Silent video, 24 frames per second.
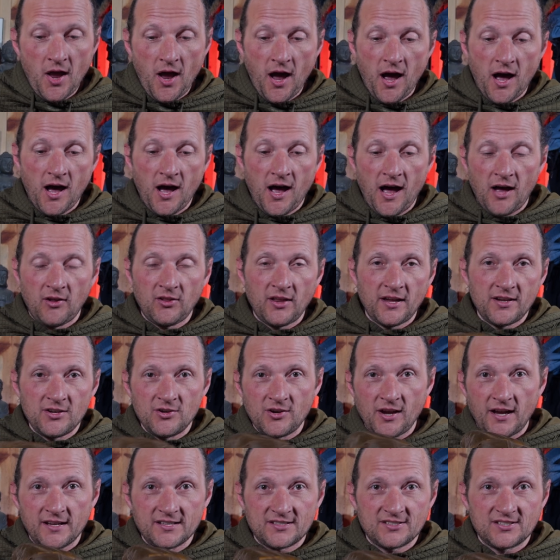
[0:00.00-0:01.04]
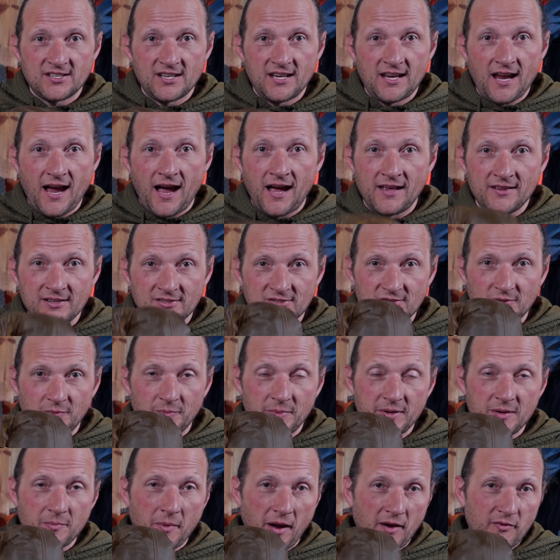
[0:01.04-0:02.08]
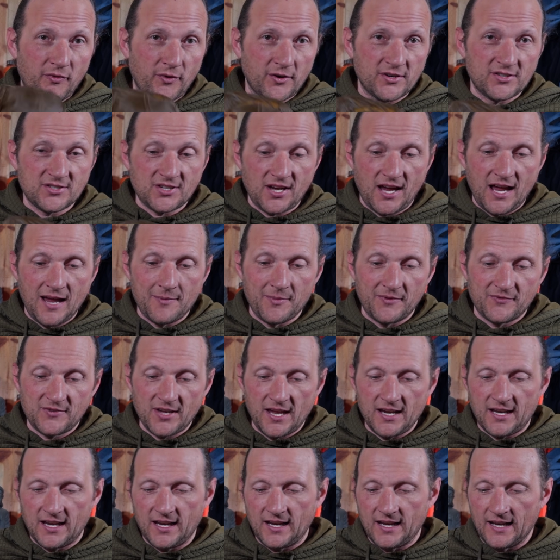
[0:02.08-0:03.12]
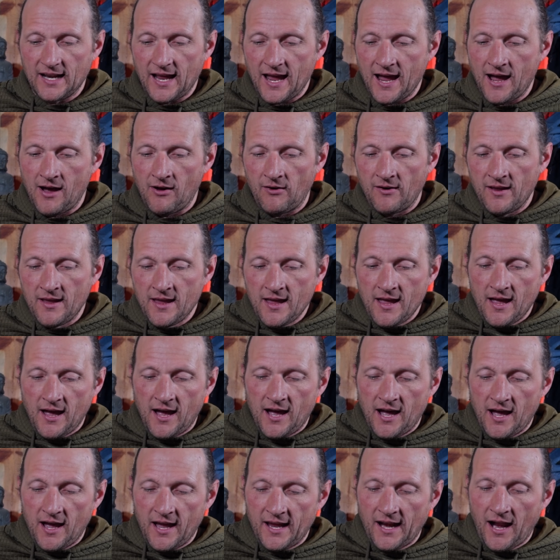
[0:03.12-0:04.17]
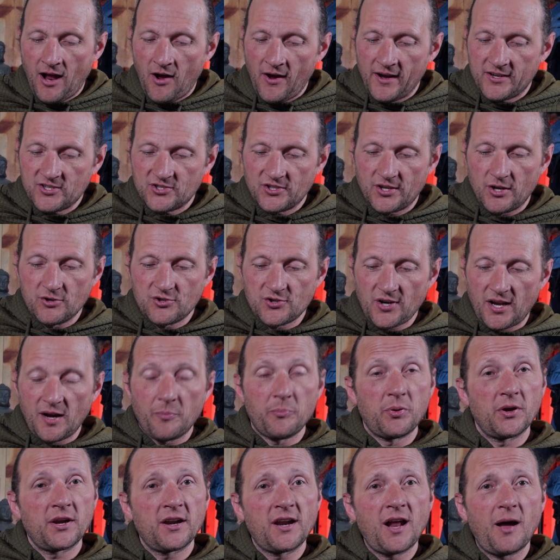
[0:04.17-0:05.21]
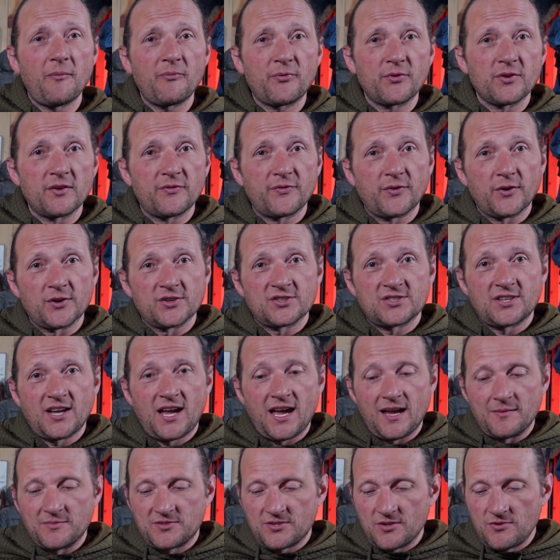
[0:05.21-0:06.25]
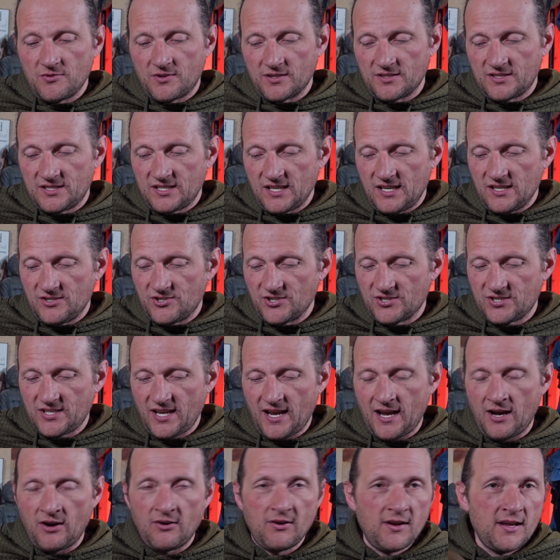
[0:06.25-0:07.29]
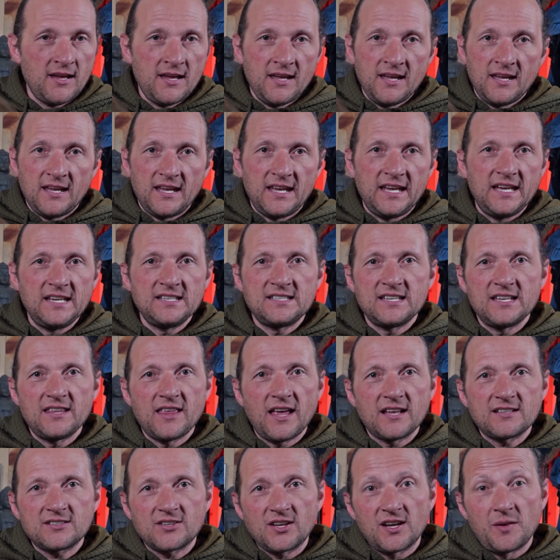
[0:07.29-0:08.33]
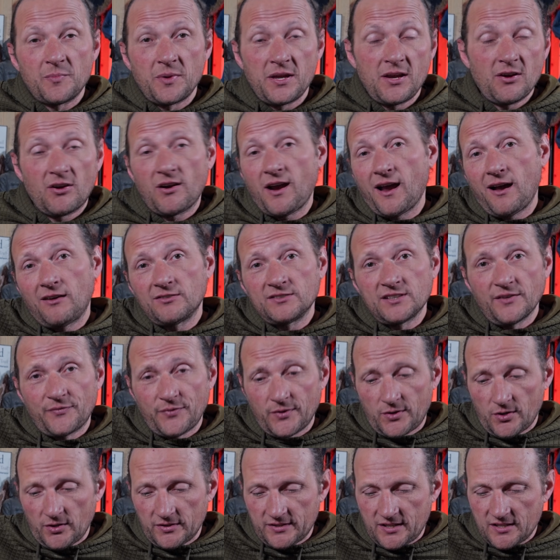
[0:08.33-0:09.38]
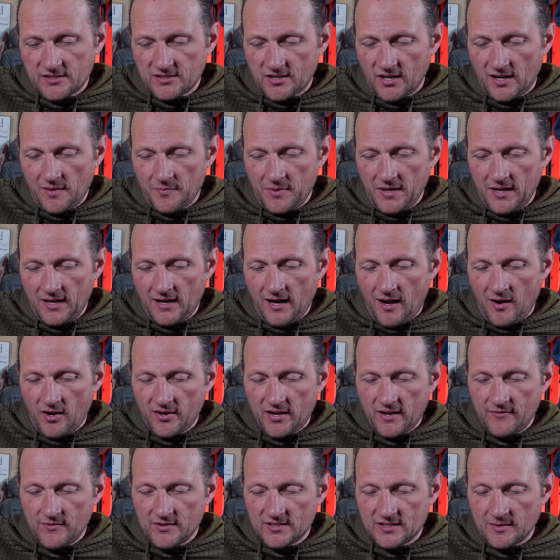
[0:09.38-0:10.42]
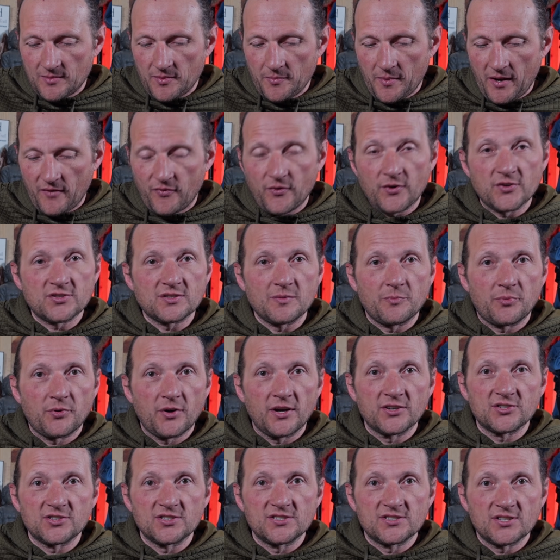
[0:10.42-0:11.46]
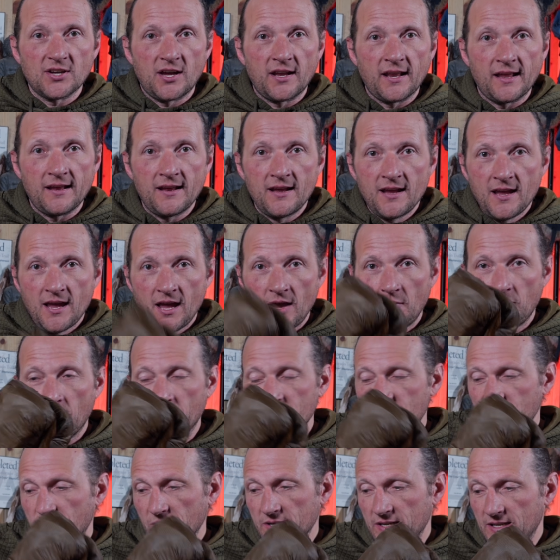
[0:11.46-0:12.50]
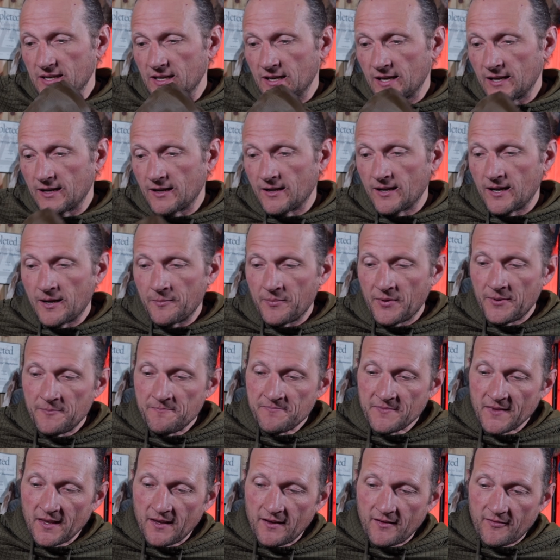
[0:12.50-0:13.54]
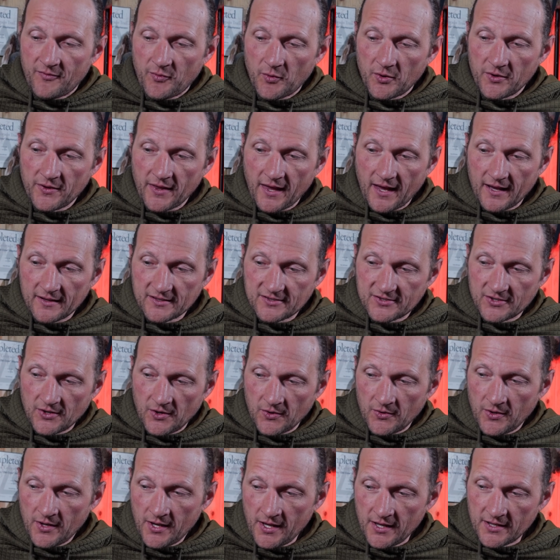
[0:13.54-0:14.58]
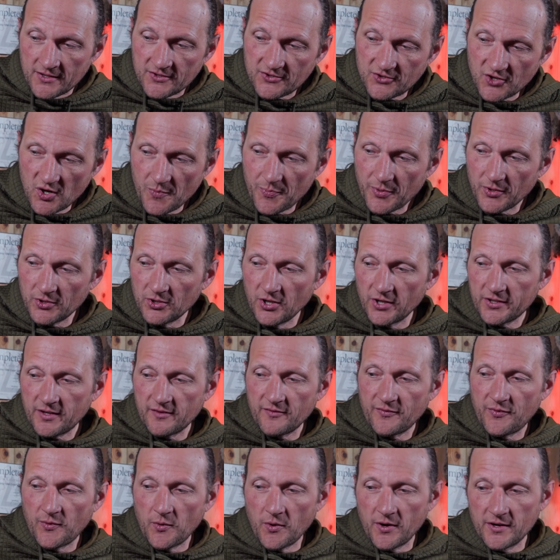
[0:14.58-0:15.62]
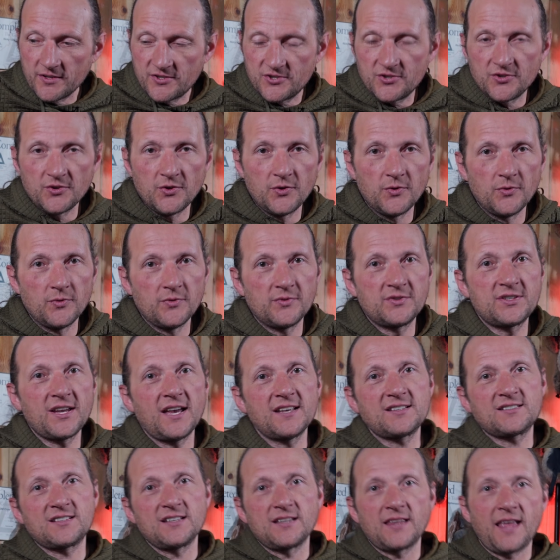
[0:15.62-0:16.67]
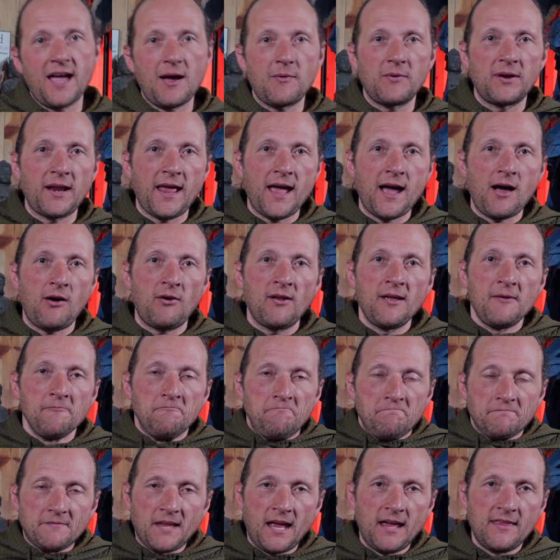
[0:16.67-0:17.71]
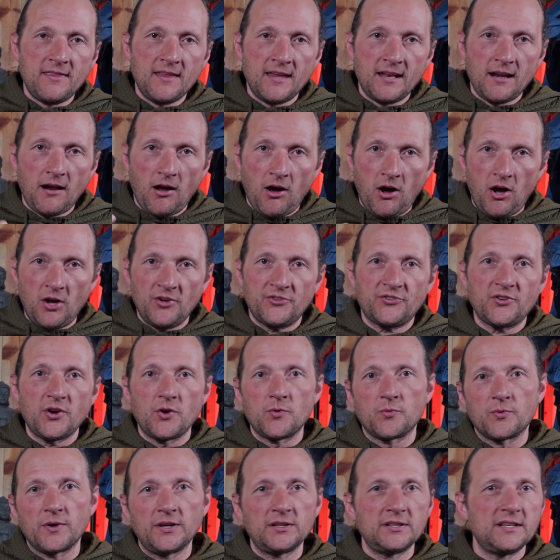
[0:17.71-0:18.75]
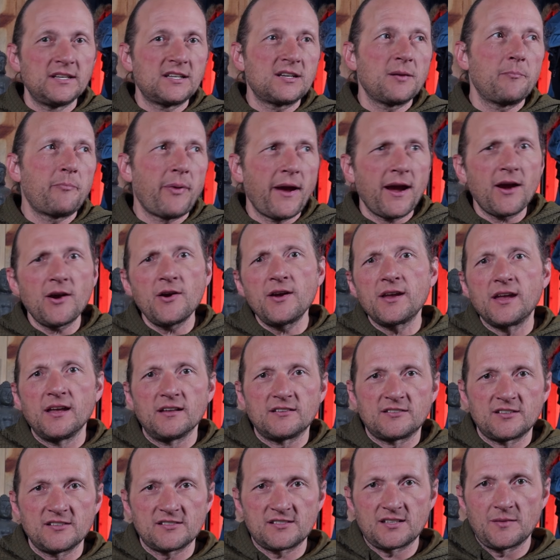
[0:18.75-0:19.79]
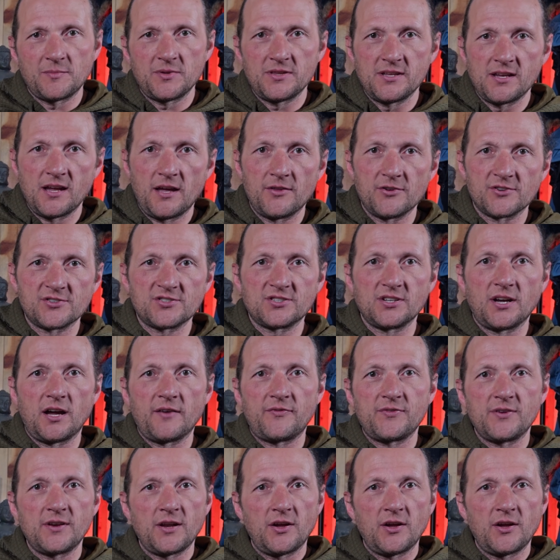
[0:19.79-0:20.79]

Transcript: I'll let you guys see. This will be my first time of taking it out, and I'll actually go try to put it up for the first time, so you can see just how easy that's going to be or how difficult it's going to be, and I'll give you some of my first impressions on it once we get it up for that. So super looking forward to testing that one out, and then also really comparing it to some of the other stuff.